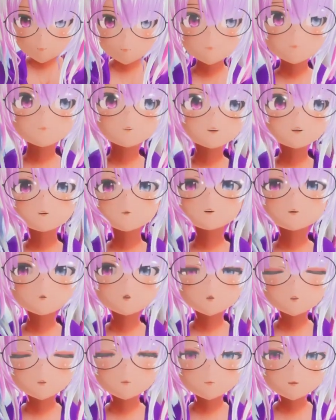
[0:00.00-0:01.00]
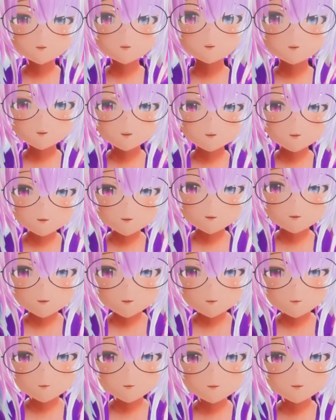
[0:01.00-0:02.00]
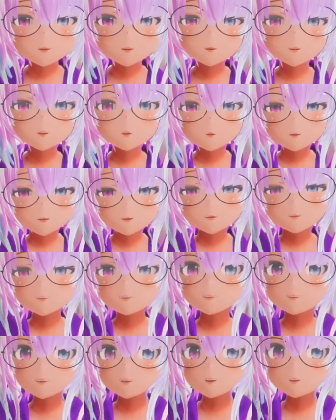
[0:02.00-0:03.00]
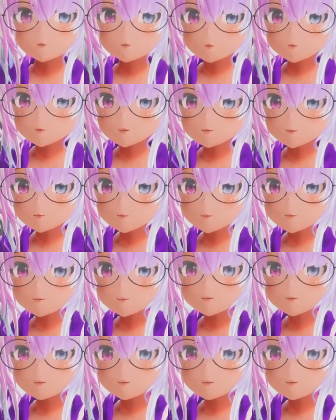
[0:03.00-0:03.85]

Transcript: I have the smaller mesh highlighted just so I can see the outline. So you can see the